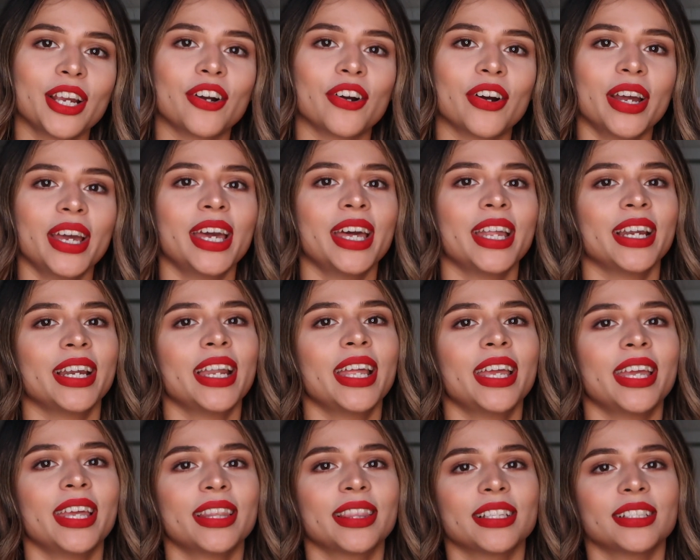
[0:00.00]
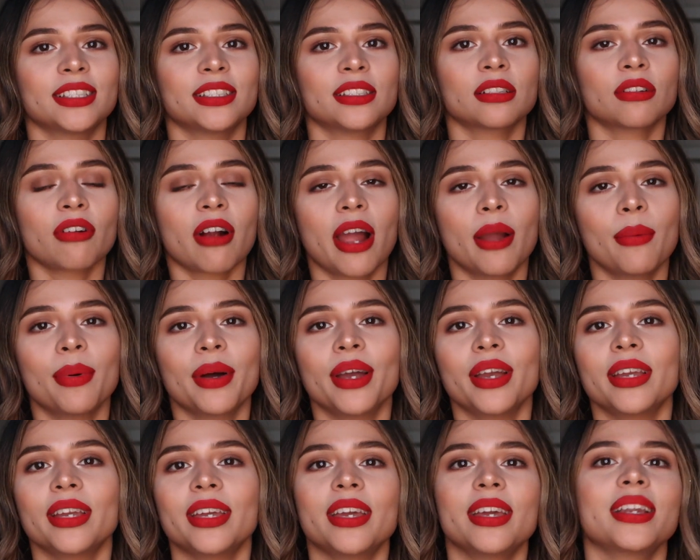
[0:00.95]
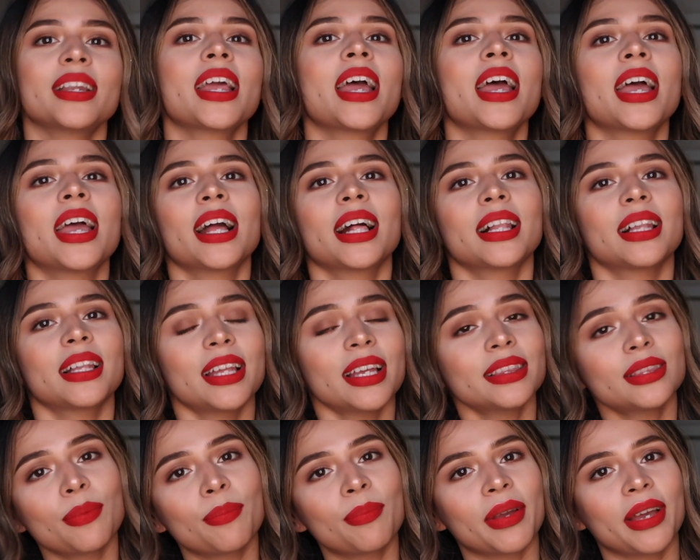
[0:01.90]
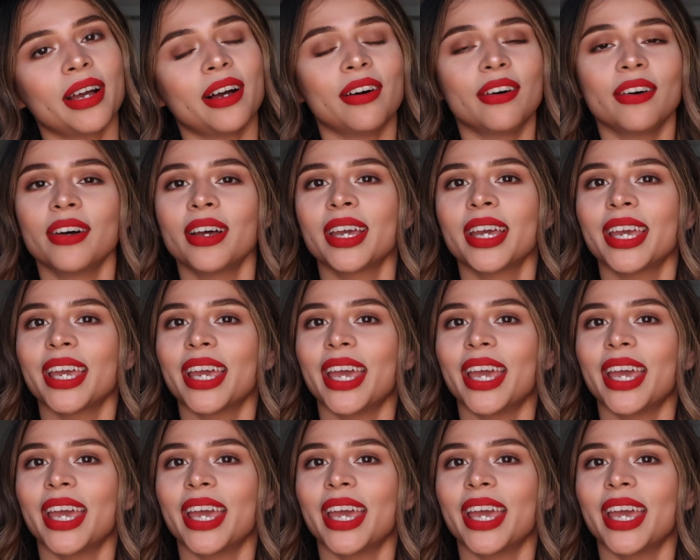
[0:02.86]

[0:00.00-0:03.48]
go ahead and hit the subscribe button, click the bell,